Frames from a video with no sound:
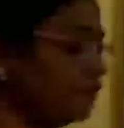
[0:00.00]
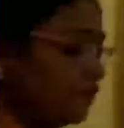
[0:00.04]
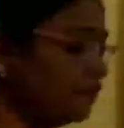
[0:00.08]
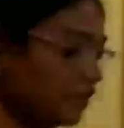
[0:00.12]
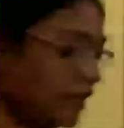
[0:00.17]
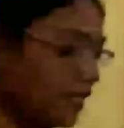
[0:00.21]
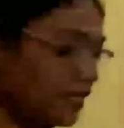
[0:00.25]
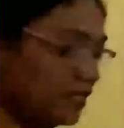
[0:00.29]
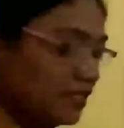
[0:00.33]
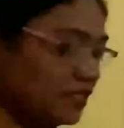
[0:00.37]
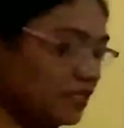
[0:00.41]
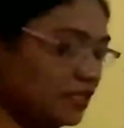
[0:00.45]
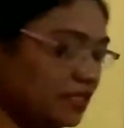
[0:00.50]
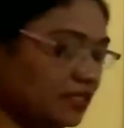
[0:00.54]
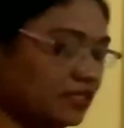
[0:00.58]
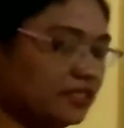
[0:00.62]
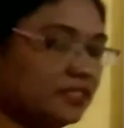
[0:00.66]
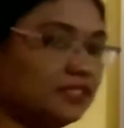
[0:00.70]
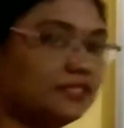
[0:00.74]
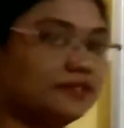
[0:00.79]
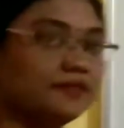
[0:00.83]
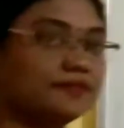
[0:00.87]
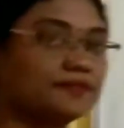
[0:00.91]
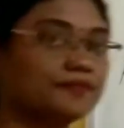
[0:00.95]

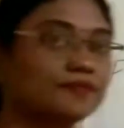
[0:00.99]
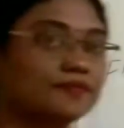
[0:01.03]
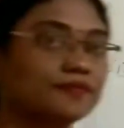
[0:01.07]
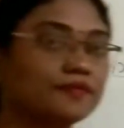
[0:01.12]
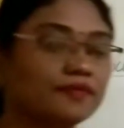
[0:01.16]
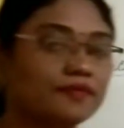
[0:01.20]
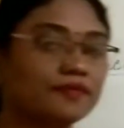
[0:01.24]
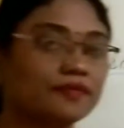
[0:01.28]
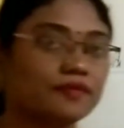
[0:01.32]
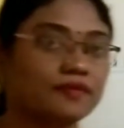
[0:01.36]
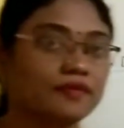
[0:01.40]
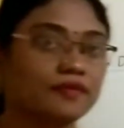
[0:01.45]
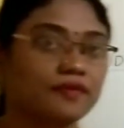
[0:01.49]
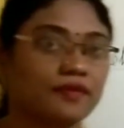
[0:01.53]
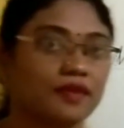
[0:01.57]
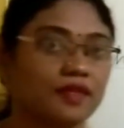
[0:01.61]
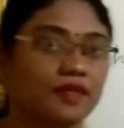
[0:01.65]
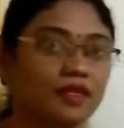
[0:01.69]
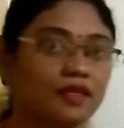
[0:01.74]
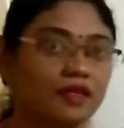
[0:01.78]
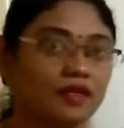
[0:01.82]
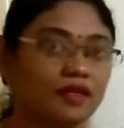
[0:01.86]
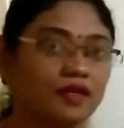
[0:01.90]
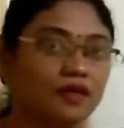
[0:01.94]
phrases.
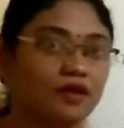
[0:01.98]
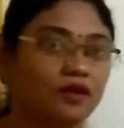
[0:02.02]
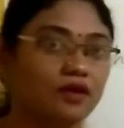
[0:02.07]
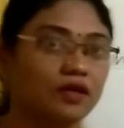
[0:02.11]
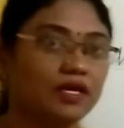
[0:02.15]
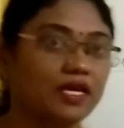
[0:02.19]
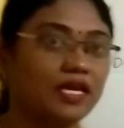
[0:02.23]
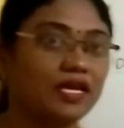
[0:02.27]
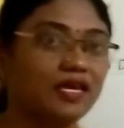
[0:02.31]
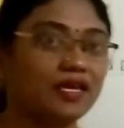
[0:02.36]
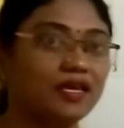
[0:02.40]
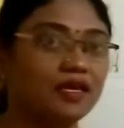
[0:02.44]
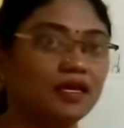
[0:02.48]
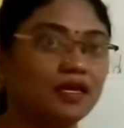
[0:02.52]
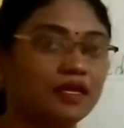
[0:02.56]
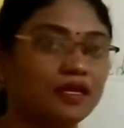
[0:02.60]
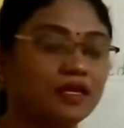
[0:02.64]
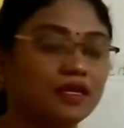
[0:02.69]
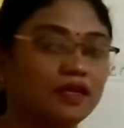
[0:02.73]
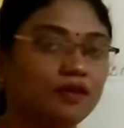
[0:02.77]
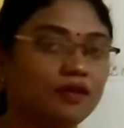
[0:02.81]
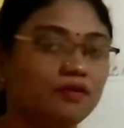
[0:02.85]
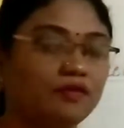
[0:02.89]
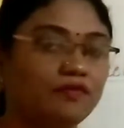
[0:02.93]
Okay,
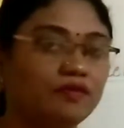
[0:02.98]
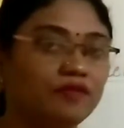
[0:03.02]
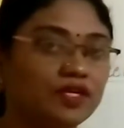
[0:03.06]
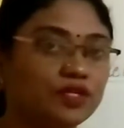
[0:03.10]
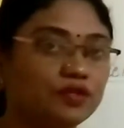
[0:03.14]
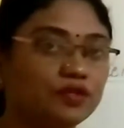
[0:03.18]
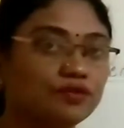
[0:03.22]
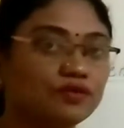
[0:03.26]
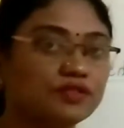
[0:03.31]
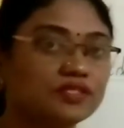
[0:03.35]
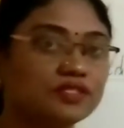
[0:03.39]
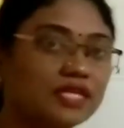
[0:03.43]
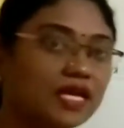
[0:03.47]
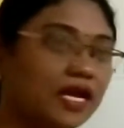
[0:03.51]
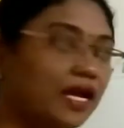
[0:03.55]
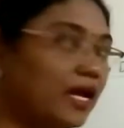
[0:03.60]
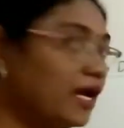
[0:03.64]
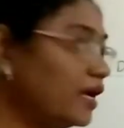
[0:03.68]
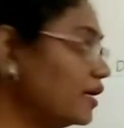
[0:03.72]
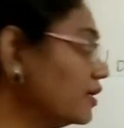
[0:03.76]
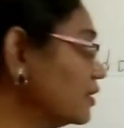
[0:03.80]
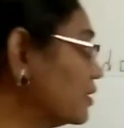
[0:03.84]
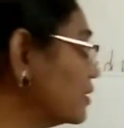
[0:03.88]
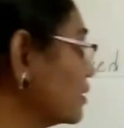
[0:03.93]
we will use
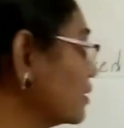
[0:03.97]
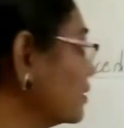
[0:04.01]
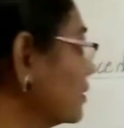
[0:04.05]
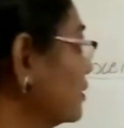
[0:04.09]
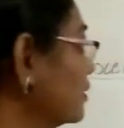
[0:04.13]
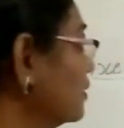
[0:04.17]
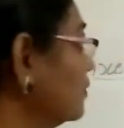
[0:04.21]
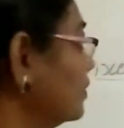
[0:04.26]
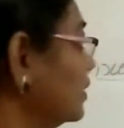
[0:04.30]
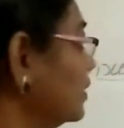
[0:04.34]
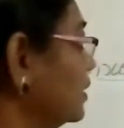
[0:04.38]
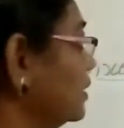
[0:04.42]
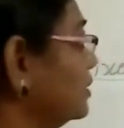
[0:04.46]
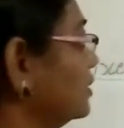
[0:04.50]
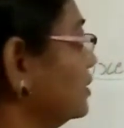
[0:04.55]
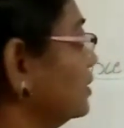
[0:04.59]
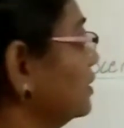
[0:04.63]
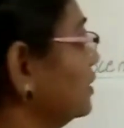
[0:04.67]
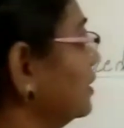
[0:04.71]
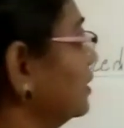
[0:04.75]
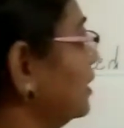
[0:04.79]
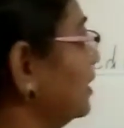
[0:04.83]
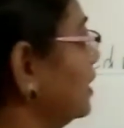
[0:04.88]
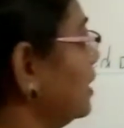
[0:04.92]
at it,
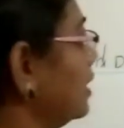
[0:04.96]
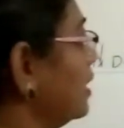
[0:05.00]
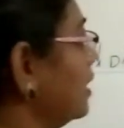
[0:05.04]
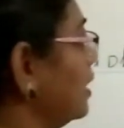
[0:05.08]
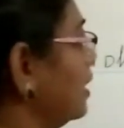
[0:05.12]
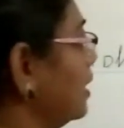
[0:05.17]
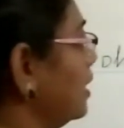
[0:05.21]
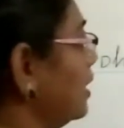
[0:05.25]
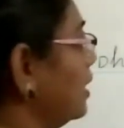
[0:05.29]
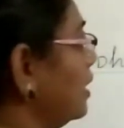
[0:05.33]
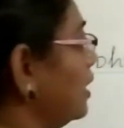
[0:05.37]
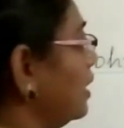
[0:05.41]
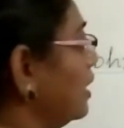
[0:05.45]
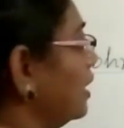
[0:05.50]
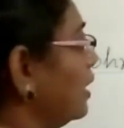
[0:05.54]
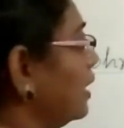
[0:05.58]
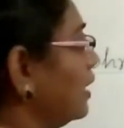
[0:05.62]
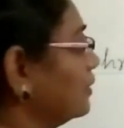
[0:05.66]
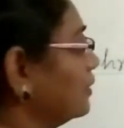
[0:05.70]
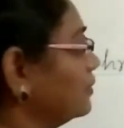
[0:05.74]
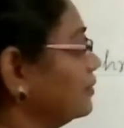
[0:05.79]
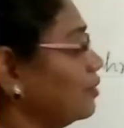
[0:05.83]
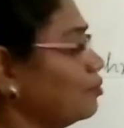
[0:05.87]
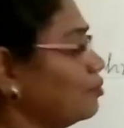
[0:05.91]

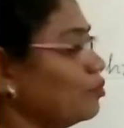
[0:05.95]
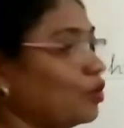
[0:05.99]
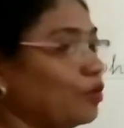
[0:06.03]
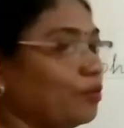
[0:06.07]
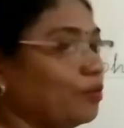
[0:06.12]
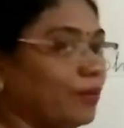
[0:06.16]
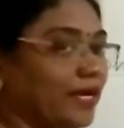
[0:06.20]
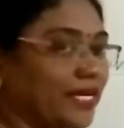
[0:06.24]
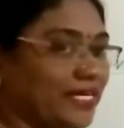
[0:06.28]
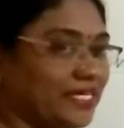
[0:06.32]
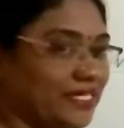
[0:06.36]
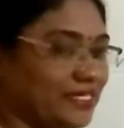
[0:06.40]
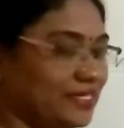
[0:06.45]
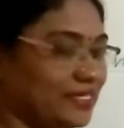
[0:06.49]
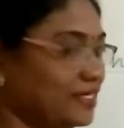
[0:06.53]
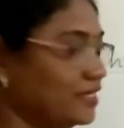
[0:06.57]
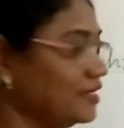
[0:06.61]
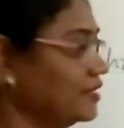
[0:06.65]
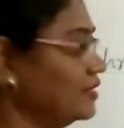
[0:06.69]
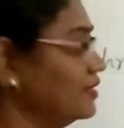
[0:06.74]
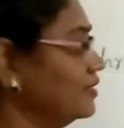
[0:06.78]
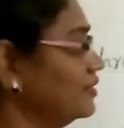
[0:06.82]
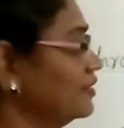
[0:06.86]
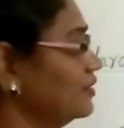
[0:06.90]
at the
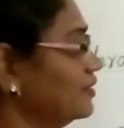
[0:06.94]
moment,